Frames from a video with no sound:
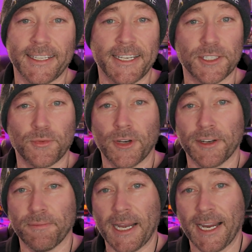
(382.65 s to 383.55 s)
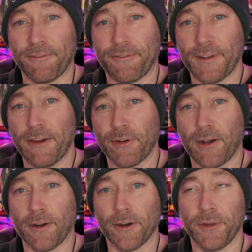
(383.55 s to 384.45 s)
It is one of my favorite
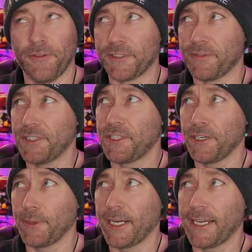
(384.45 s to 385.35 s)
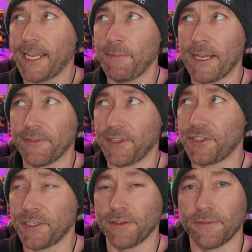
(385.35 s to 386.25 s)
horror movies of this year, right? It came out
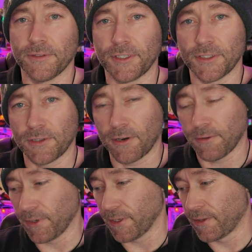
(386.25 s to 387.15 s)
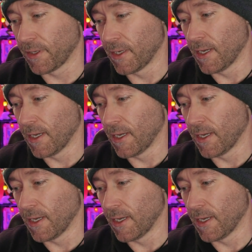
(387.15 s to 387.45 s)
this year to start with.